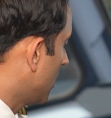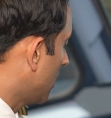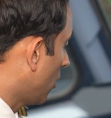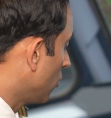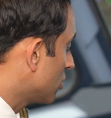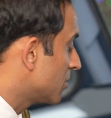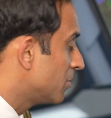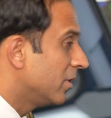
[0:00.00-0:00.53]
your
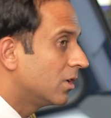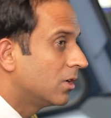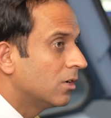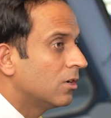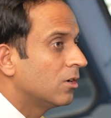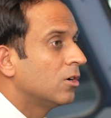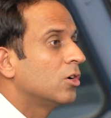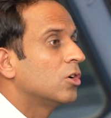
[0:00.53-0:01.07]

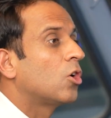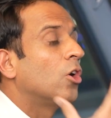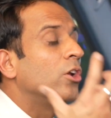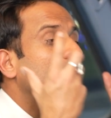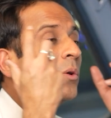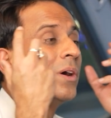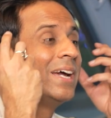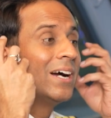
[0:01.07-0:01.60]
loudspeaker
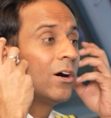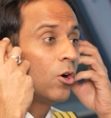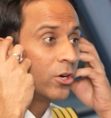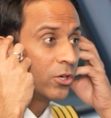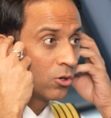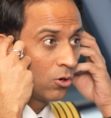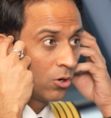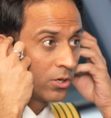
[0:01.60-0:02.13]
on your, or,
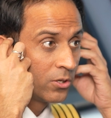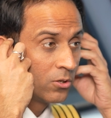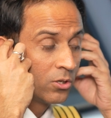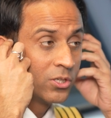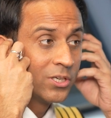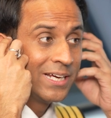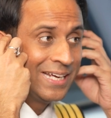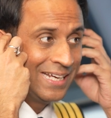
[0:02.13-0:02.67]
or
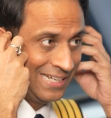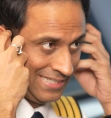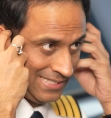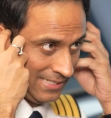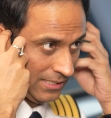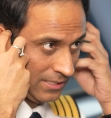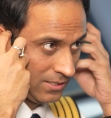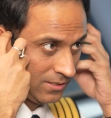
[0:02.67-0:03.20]
your
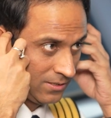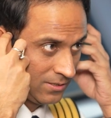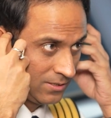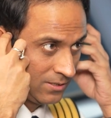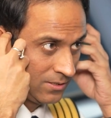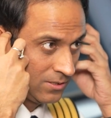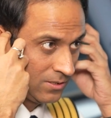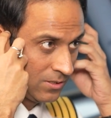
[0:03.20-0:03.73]
headset,
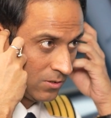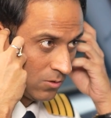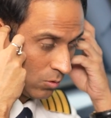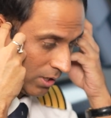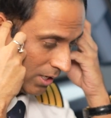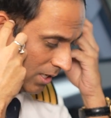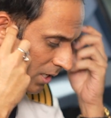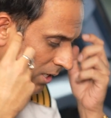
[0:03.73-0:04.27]

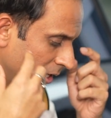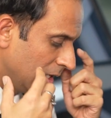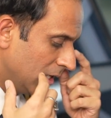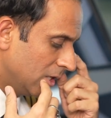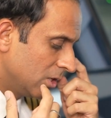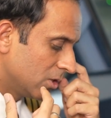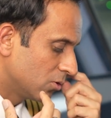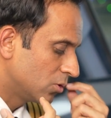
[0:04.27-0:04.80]
okay?
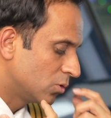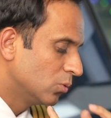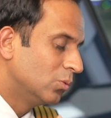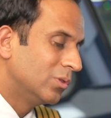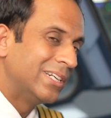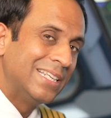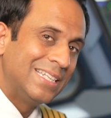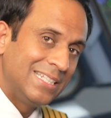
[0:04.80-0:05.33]
So
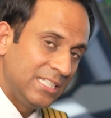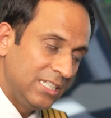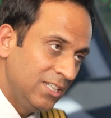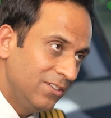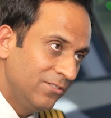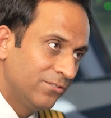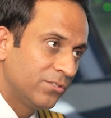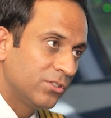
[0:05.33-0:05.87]
to
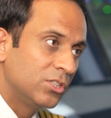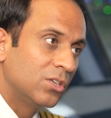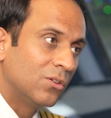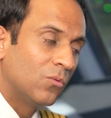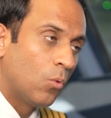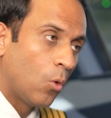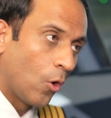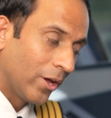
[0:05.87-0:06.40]
receive
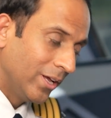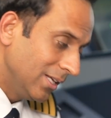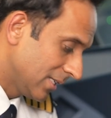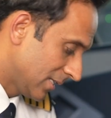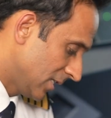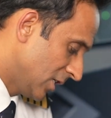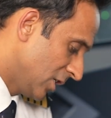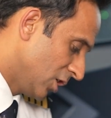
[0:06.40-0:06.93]
the voice,